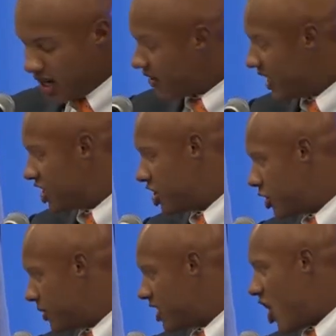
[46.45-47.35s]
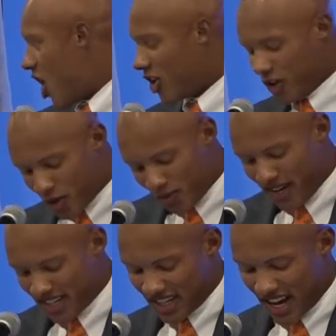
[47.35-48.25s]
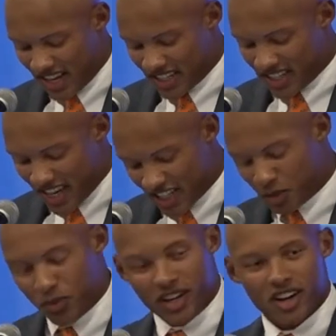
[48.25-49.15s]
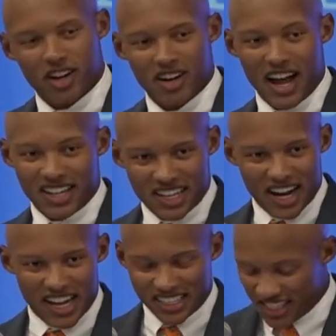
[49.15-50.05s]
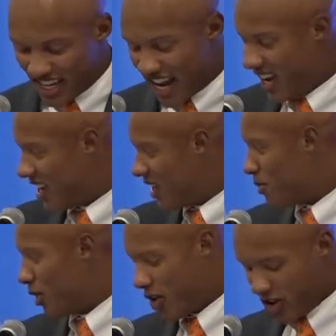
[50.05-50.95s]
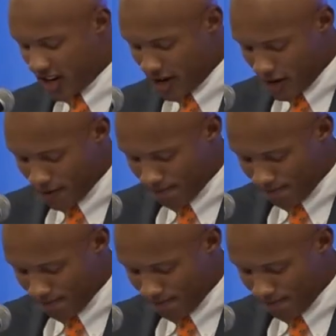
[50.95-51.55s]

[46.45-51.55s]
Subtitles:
Ladies and gentlemen, it's an honor to be tonight's guest speaker at tonight's steak and burger dinner